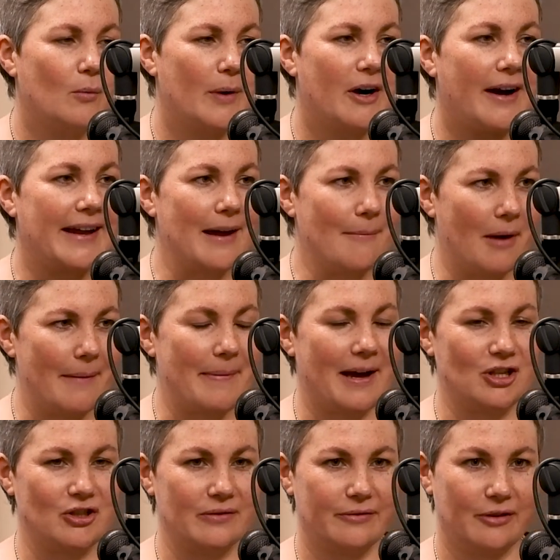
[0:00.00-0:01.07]
where I get my
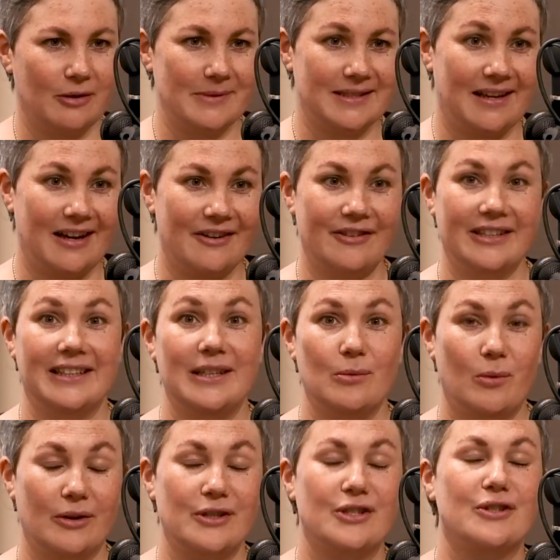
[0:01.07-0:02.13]
passion from is that I really
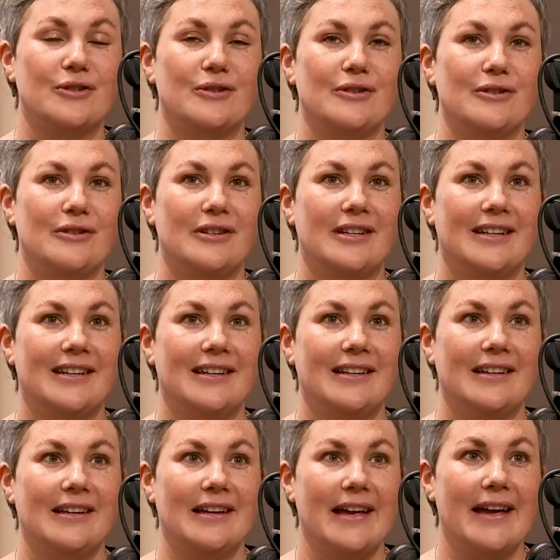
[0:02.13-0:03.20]
want to
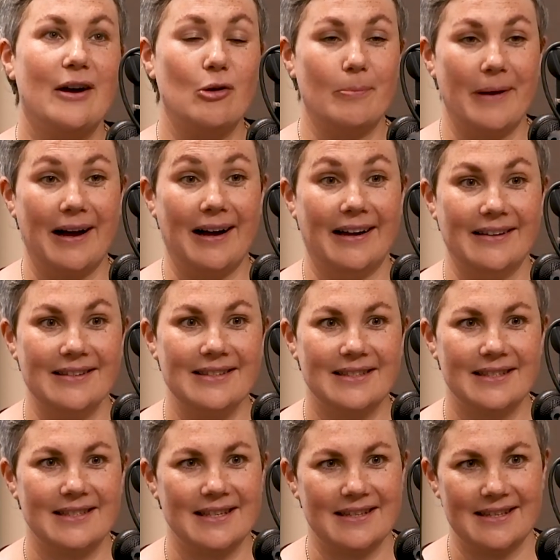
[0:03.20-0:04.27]
help artists.
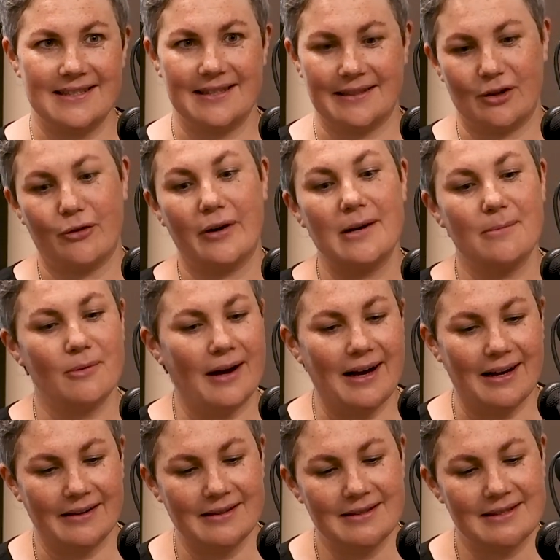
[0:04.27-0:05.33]
I see these incredible
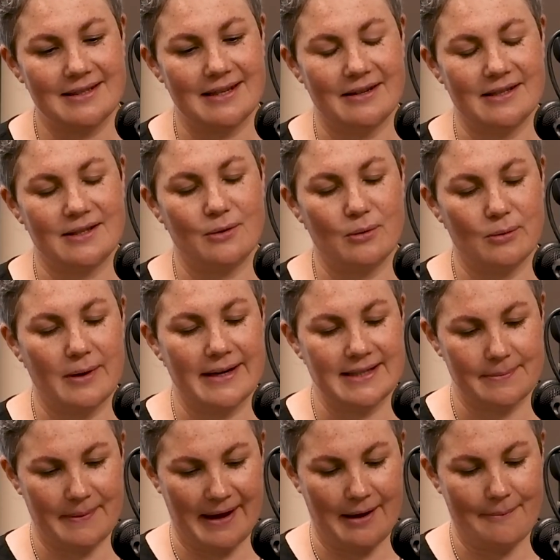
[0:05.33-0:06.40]
artists, and it's
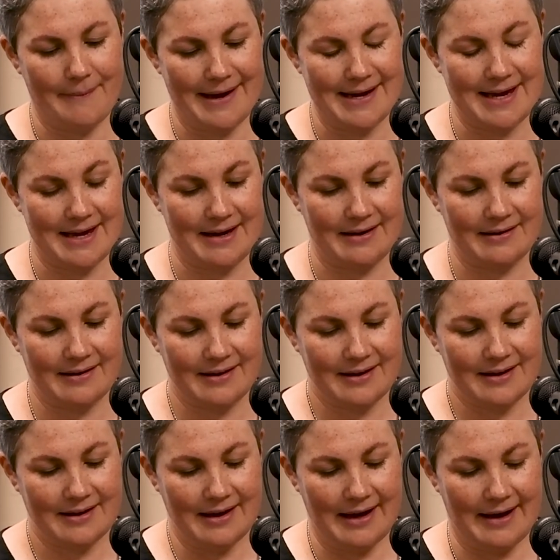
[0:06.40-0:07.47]
always about making,
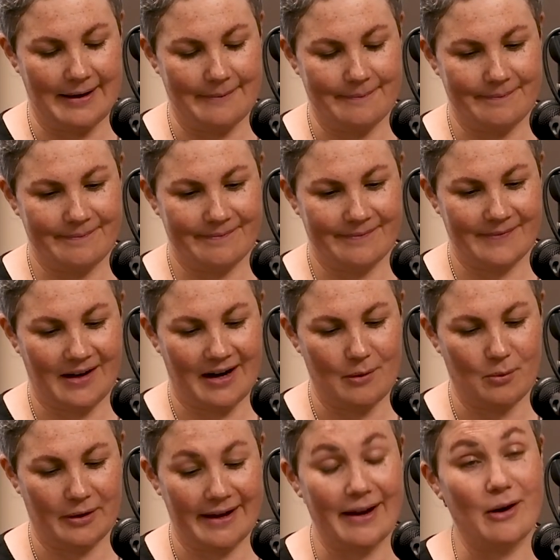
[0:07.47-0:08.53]
I
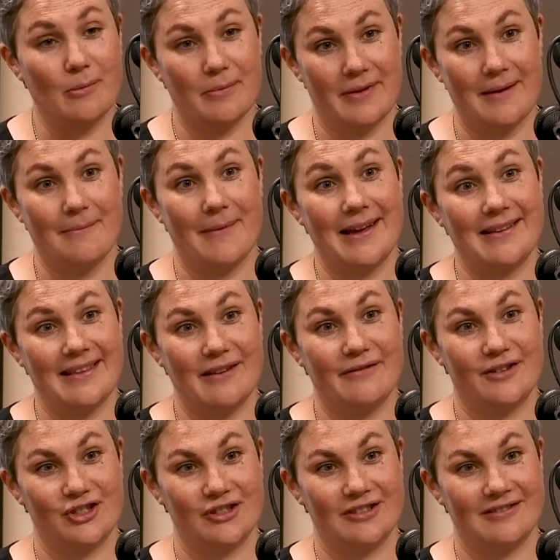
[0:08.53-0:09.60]
want to help them make their
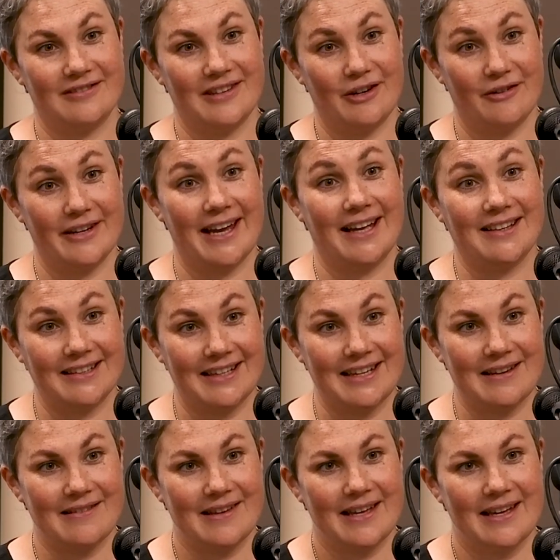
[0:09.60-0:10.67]
vision a
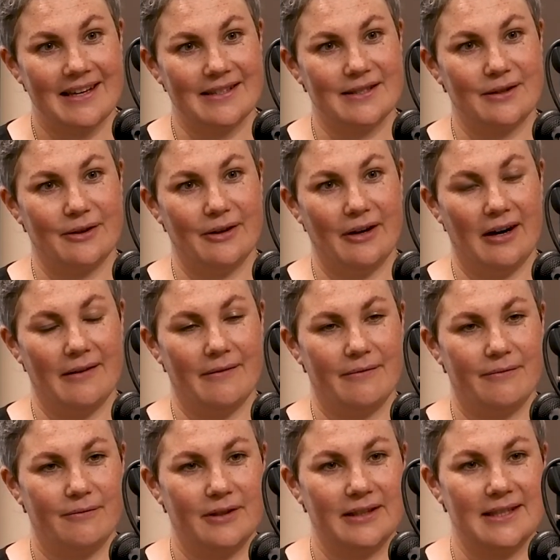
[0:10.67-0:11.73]
reality. So I
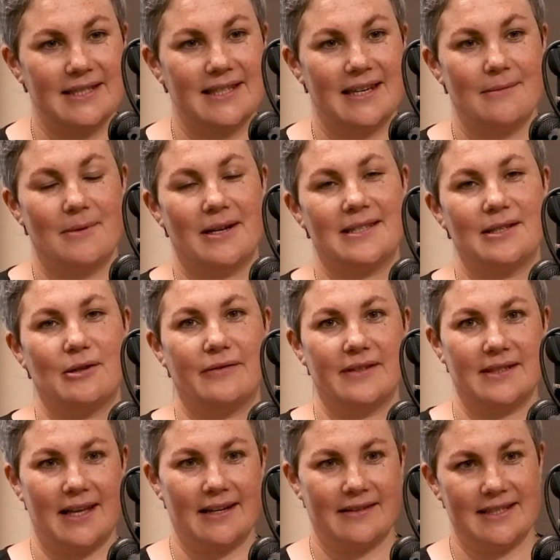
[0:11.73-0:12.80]
really see myself
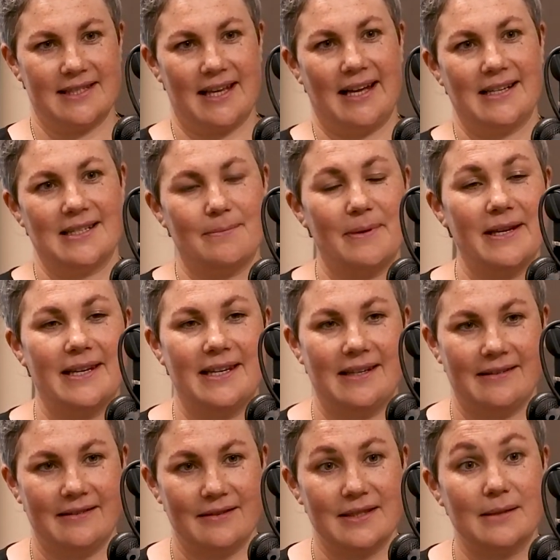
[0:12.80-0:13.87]
as like this
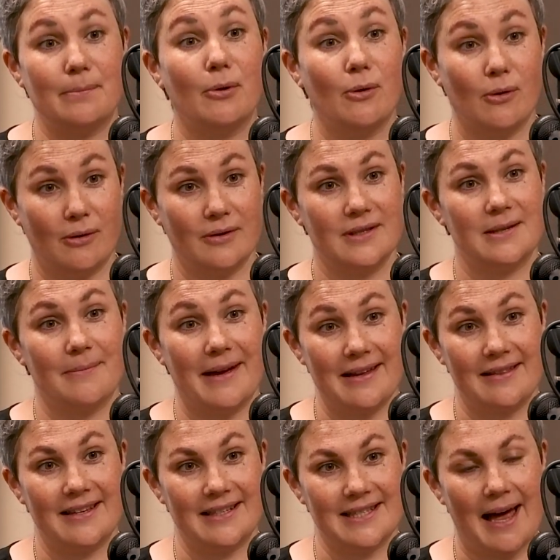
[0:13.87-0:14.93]
underpinning support to make
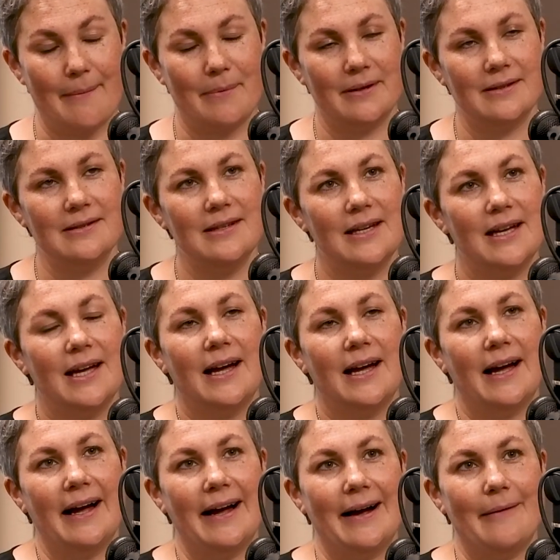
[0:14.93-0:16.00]
things happen.
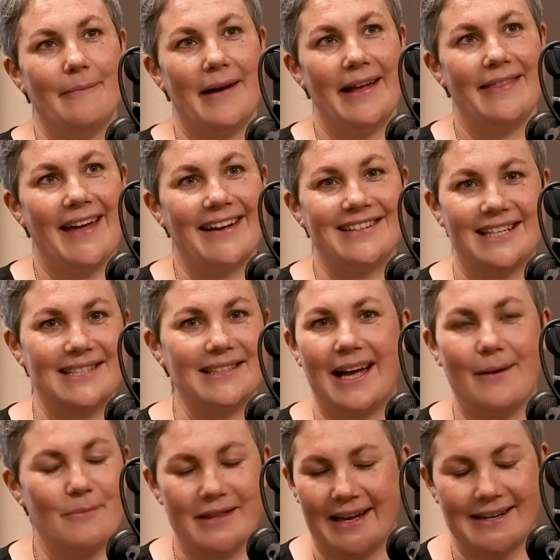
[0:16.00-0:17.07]
And that doesn't
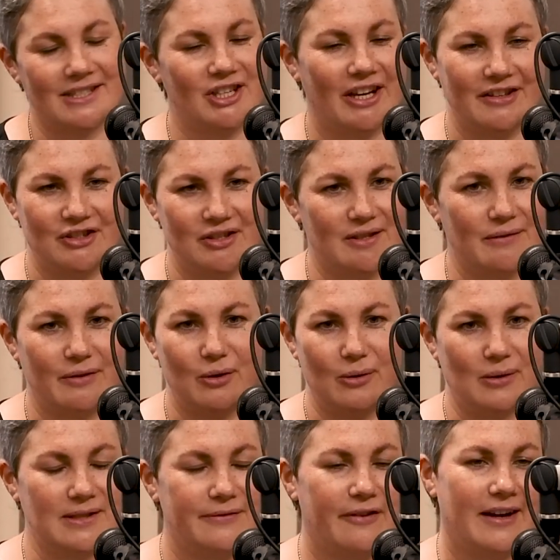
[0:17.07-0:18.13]
come without its challenges, of
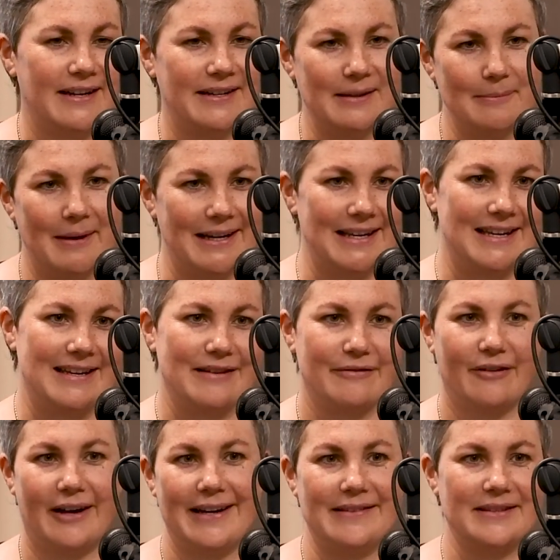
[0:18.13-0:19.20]
course, finding the money,
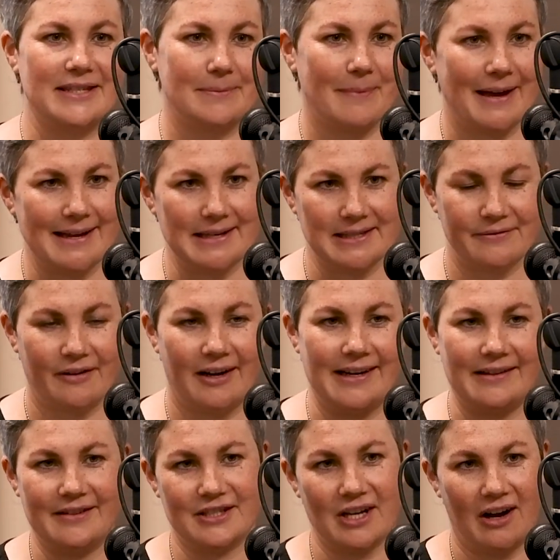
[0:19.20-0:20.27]
finding the space,
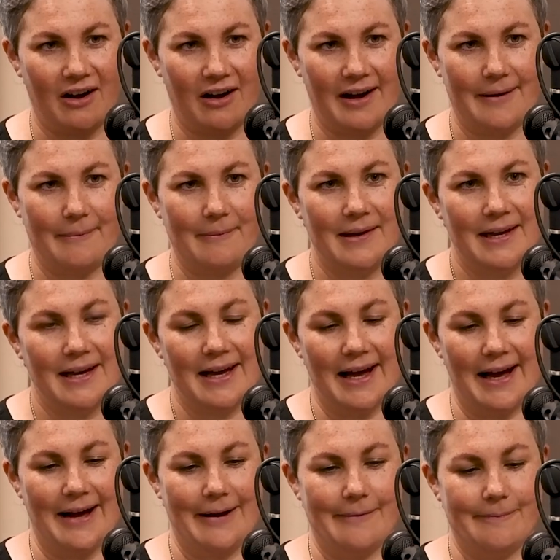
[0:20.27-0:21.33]
finding the time,
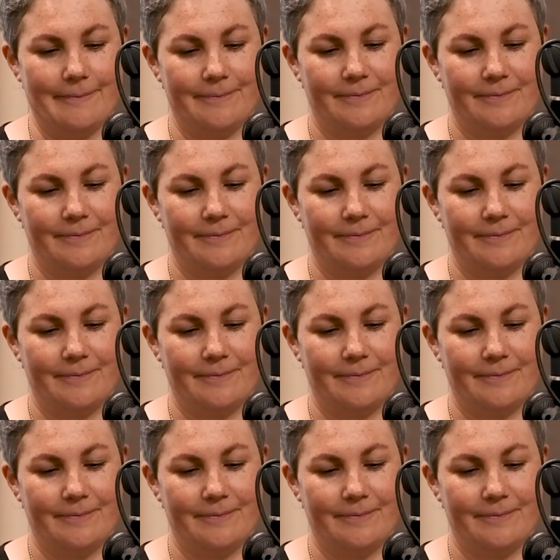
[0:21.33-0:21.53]
I